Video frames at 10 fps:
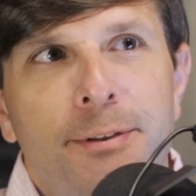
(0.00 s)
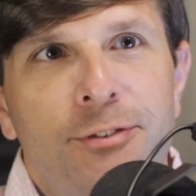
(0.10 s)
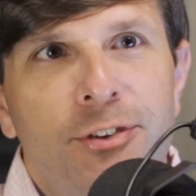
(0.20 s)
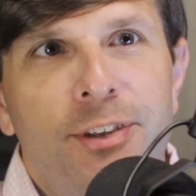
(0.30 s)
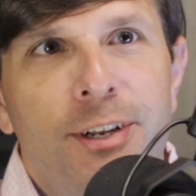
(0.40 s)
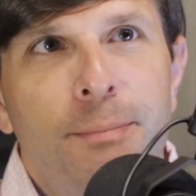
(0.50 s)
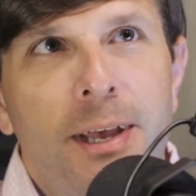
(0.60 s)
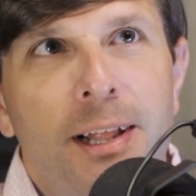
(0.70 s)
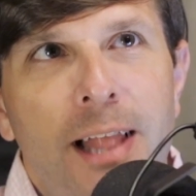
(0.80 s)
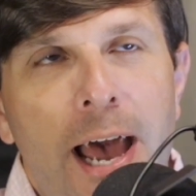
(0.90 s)
But she's going to
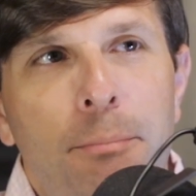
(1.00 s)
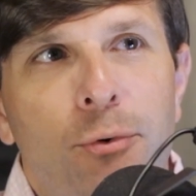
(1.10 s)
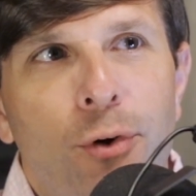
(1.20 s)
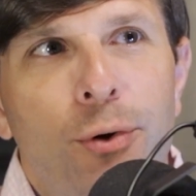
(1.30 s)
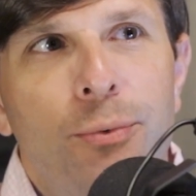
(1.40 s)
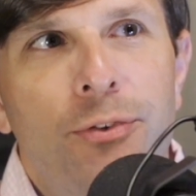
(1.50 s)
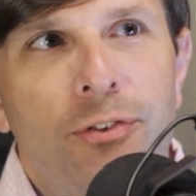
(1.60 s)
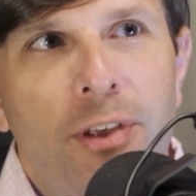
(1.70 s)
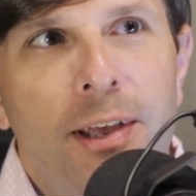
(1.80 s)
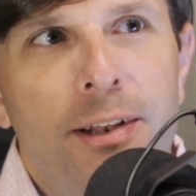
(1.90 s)
make lab-grown
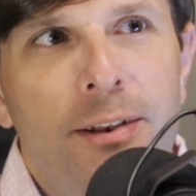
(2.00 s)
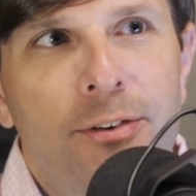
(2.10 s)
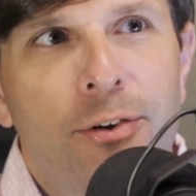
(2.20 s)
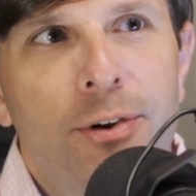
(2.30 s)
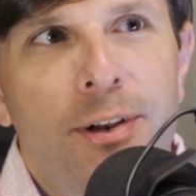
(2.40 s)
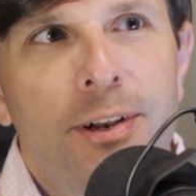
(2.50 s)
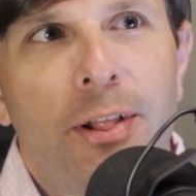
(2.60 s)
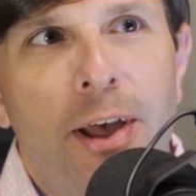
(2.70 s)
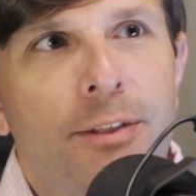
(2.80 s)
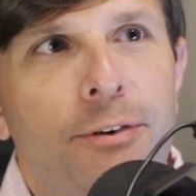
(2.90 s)
skin to turn into
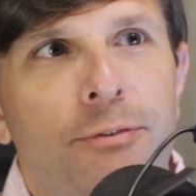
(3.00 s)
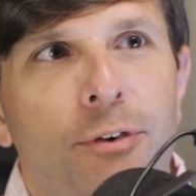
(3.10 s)
leather